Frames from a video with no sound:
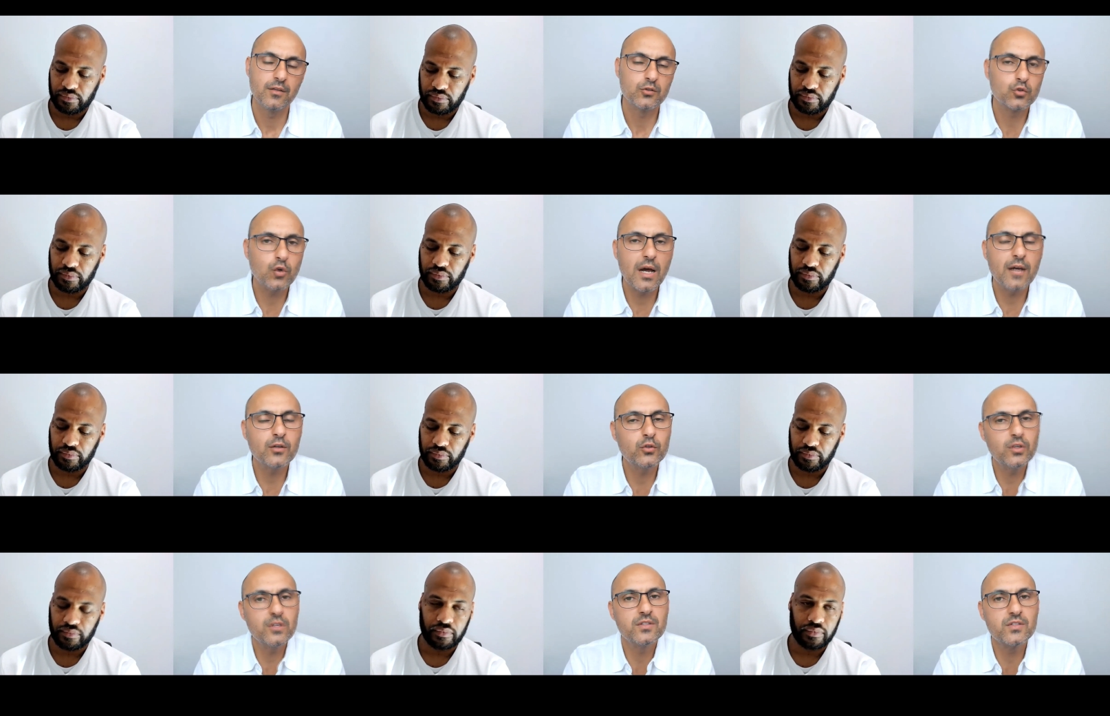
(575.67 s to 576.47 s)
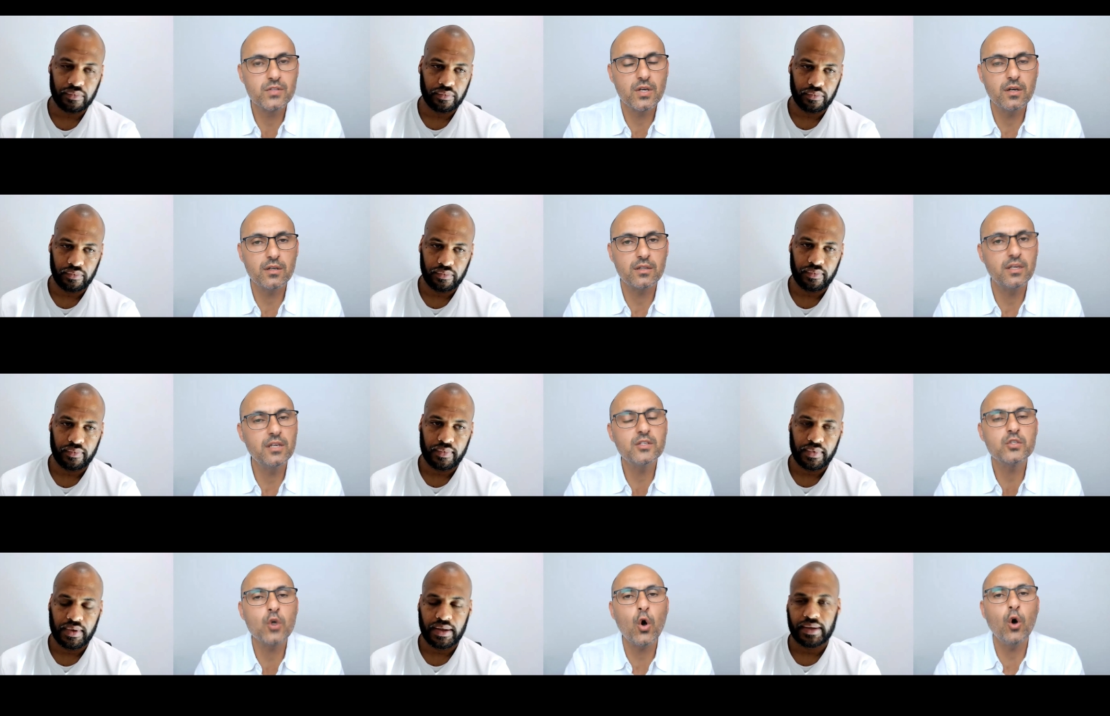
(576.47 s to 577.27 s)
Speaker 1: trying to insert
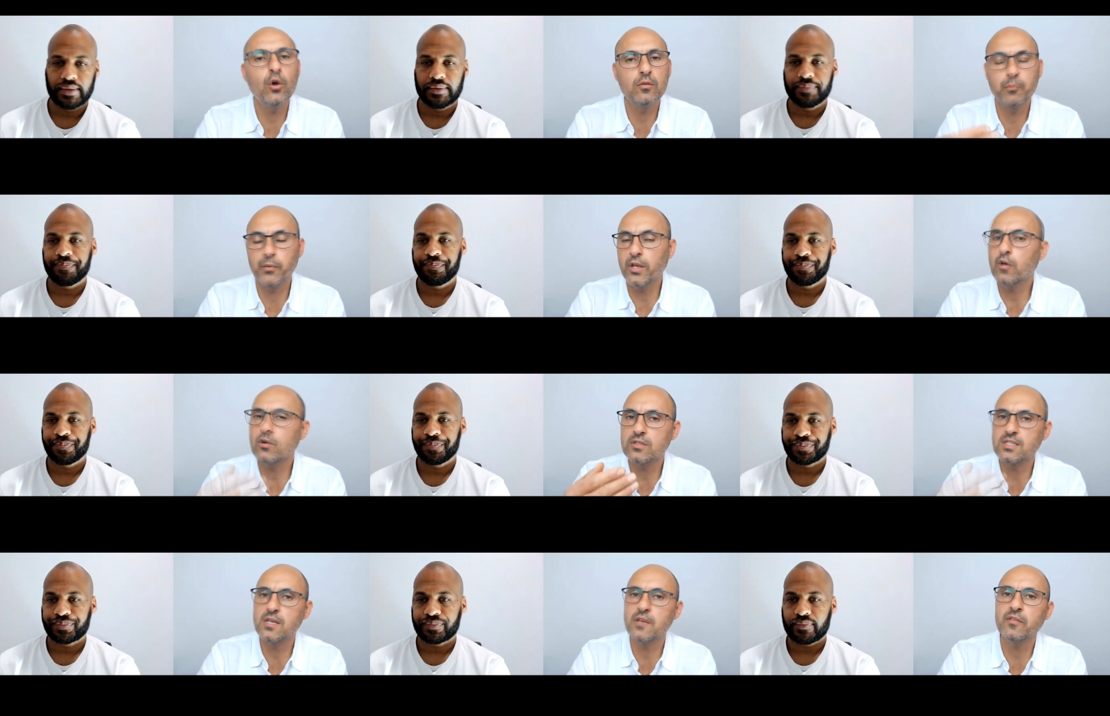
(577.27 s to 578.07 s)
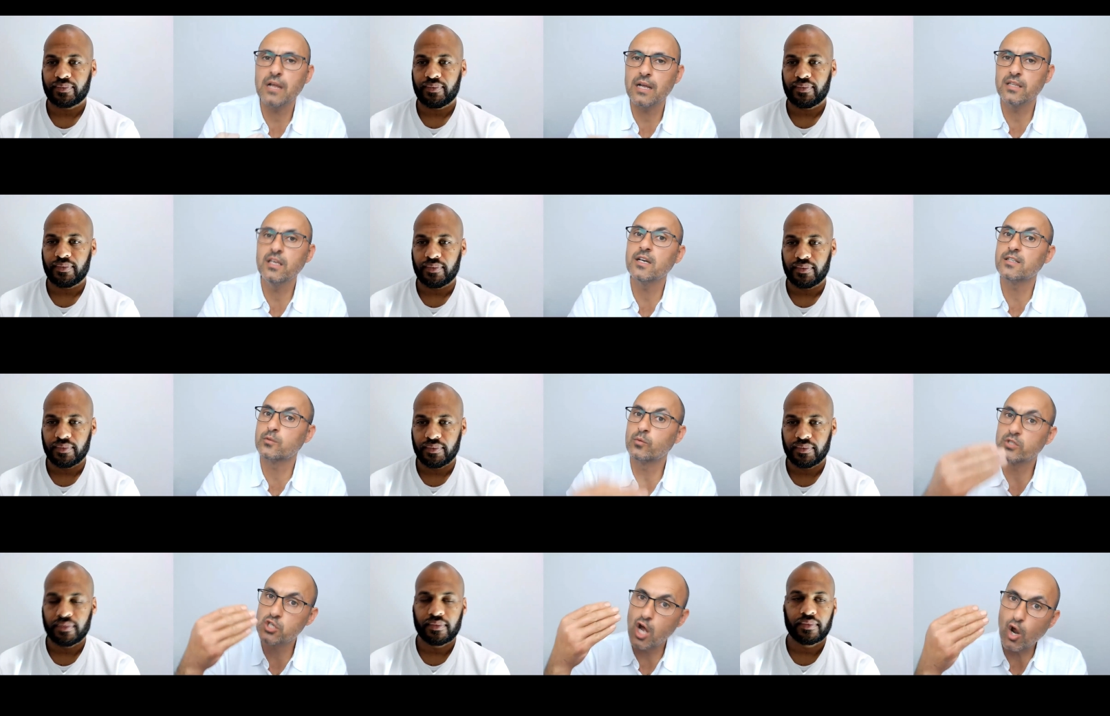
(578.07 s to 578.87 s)
his own preconceived ideas,
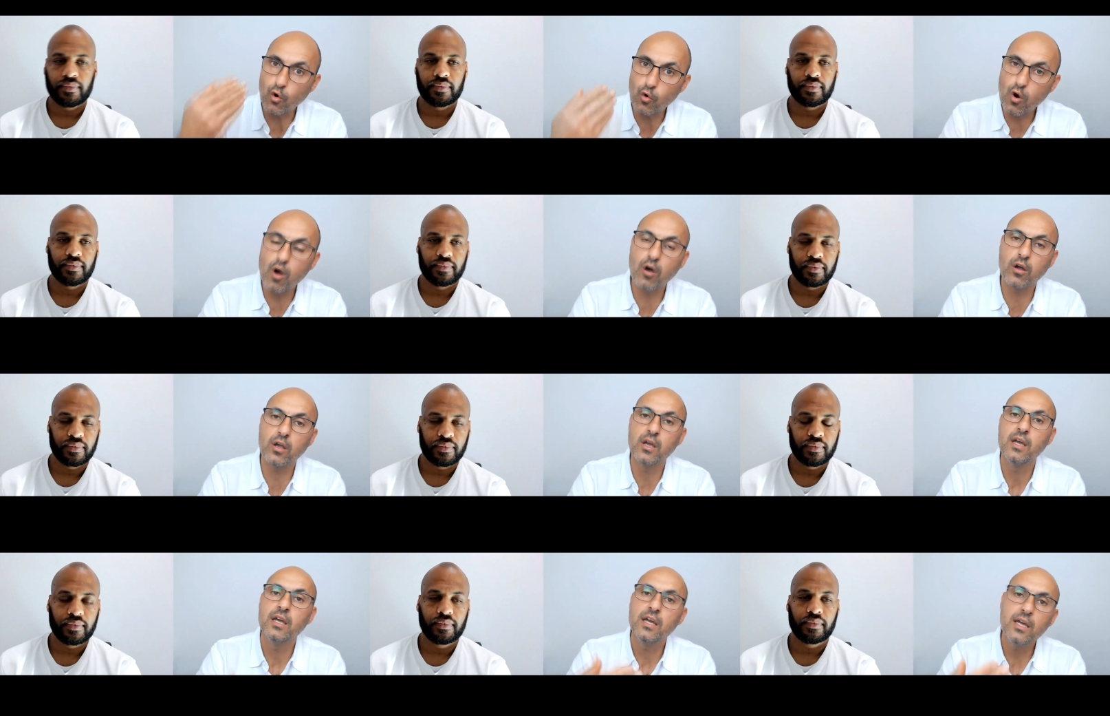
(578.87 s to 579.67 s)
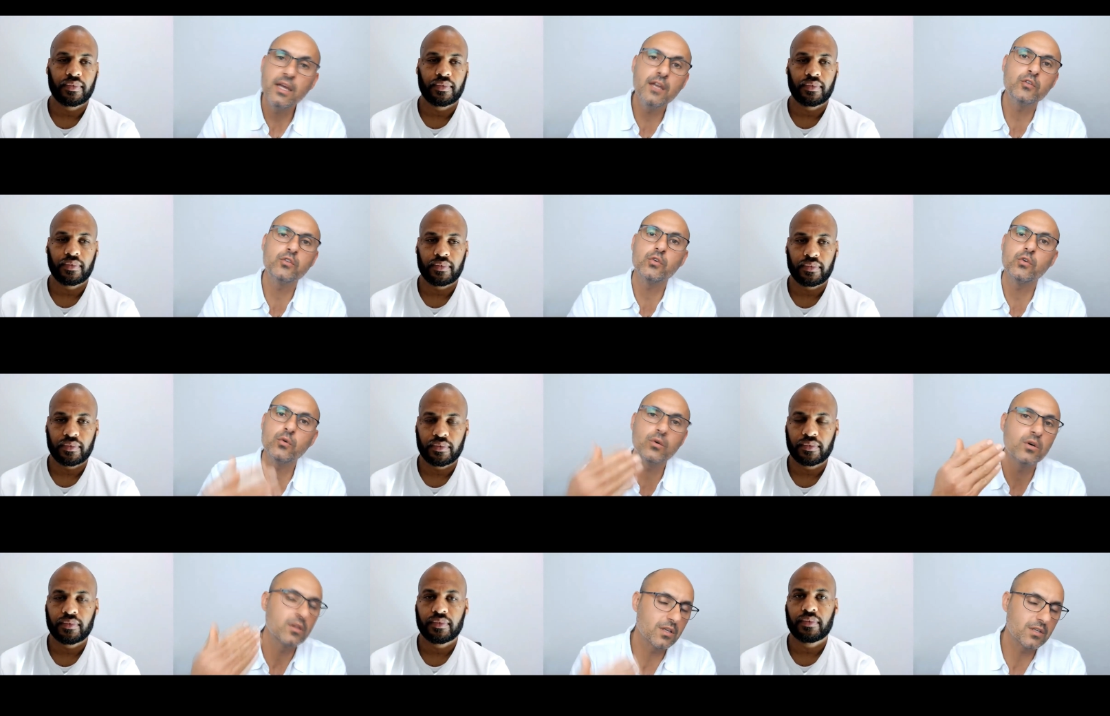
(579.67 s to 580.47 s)
which are wrong,
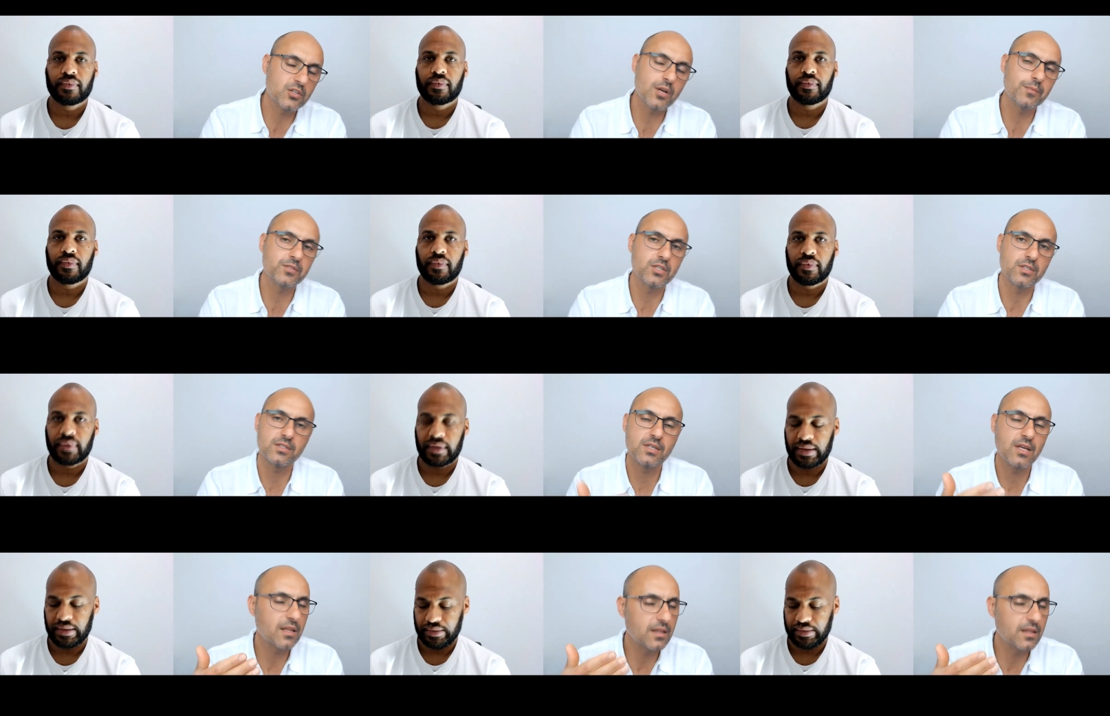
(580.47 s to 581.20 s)
into the scriptures.